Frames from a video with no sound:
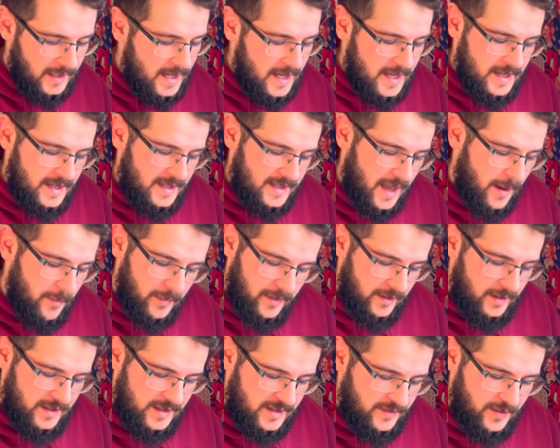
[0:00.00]

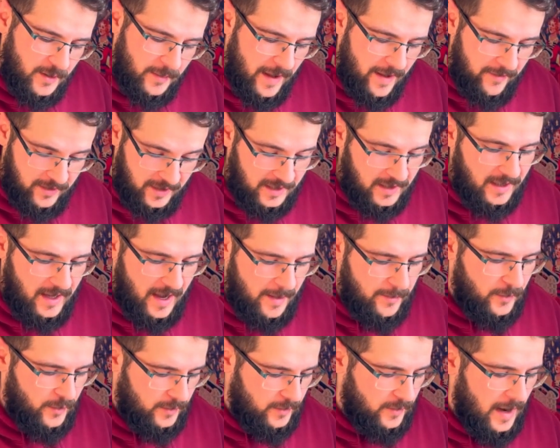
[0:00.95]
summaries from everything
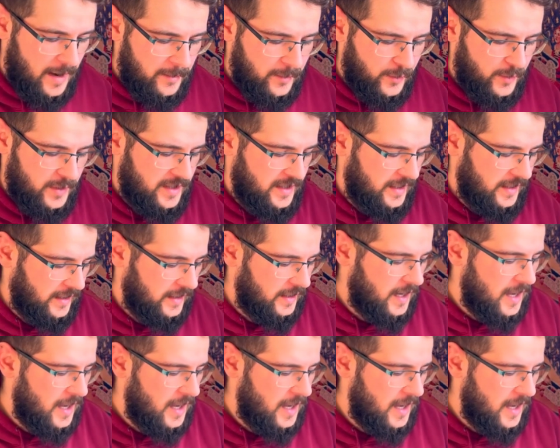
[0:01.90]
I'm reading.